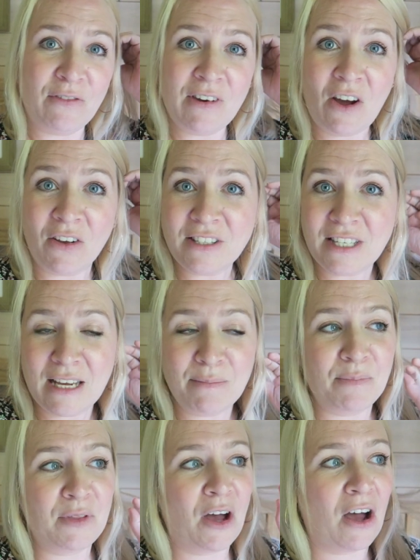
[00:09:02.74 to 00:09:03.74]
you've not
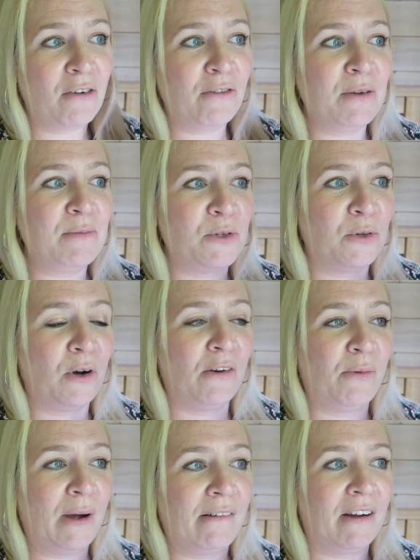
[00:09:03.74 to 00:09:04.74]
seen the, a room tour
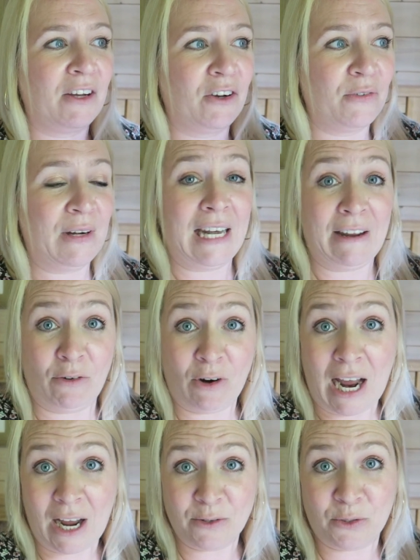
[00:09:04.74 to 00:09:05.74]
of where I currently live
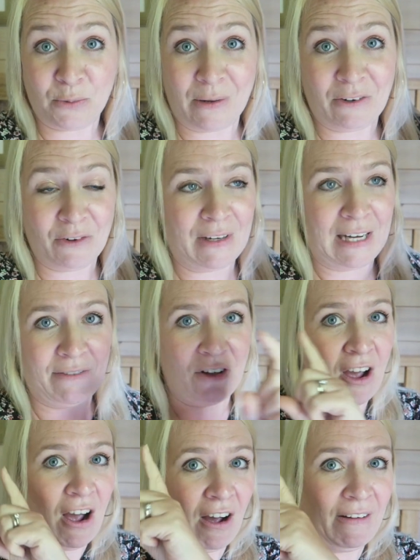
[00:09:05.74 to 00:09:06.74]
or a house tour where I currently
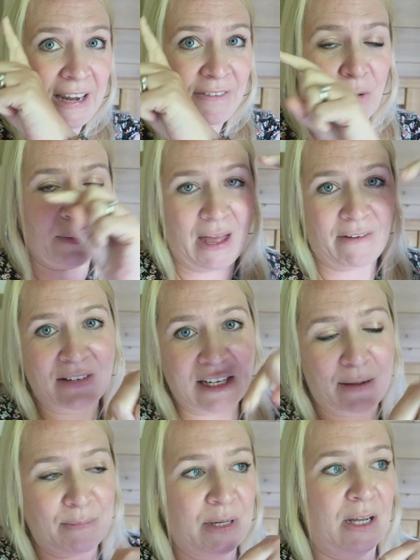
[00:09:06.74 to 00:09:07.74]
live, I'll leave it up there and
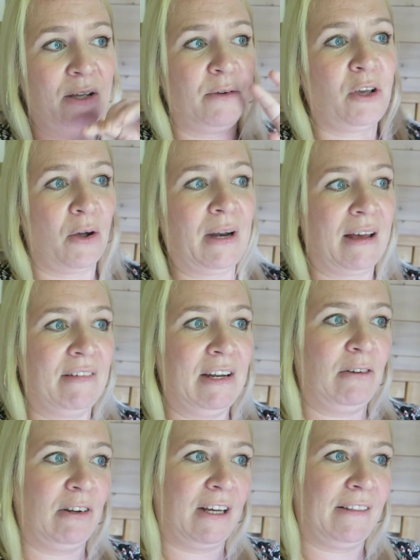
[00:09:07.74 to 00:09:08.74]
down below. Go and have a
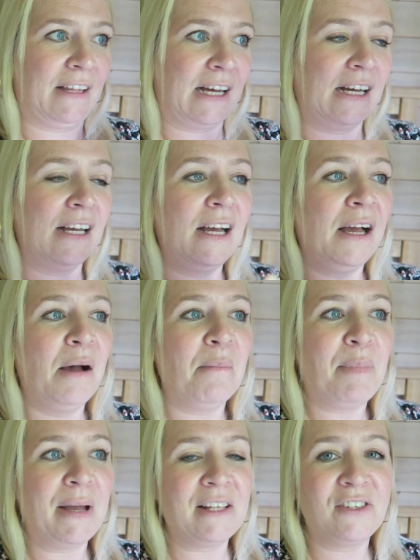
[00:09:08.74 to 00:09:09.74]
little look at that.
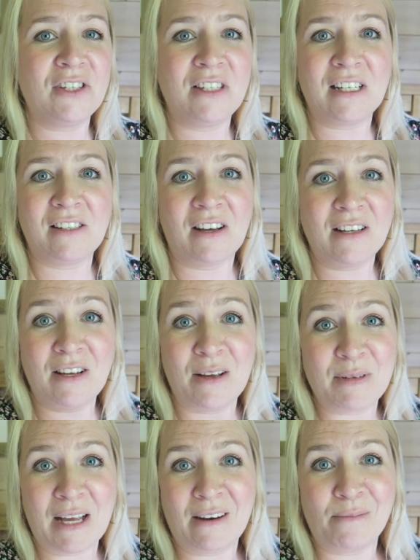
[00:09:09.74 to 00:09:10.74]
But it's just exciting
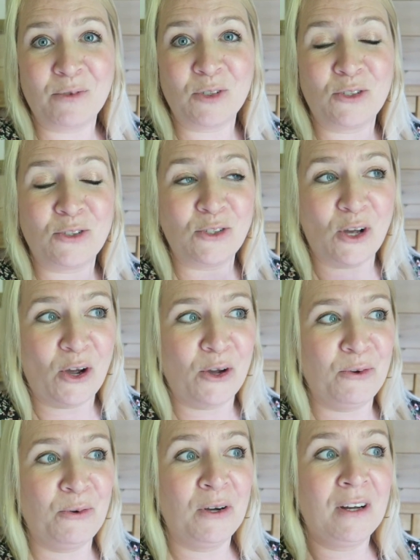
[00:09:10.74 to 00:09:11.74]
times and I'm just
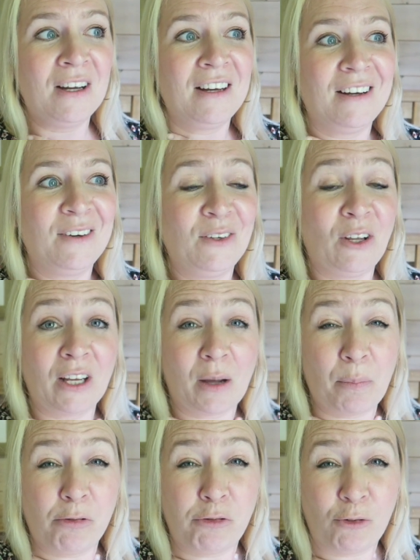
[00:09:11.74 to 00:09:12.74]
so
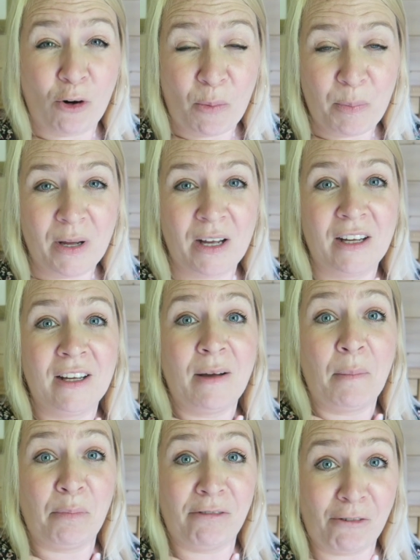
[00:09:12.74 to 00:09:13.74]
like proper,
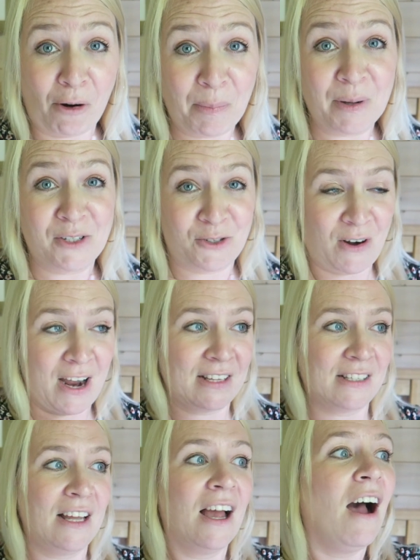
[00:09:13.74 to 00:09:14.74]
proper
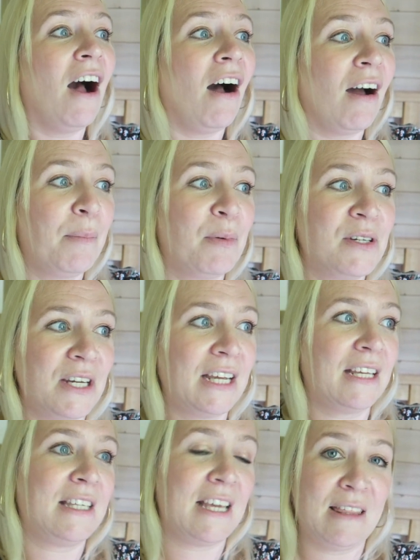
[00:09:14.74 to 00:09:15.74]
stressed. I
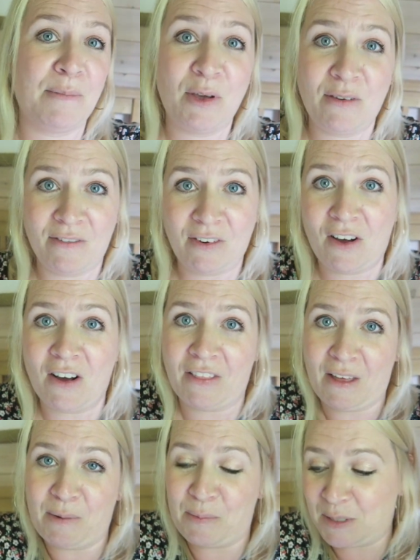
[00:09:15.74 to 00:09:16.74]
predict in the moving
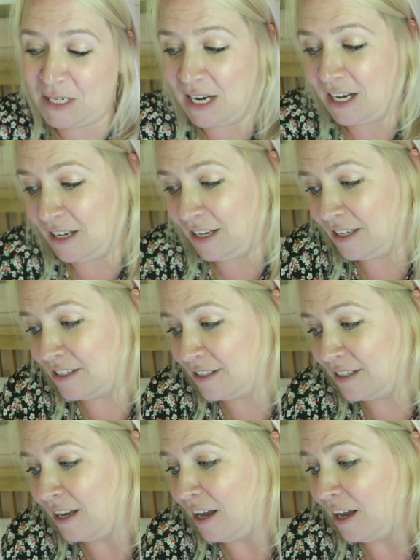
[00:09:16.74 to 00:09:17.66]
vlog there will be tears.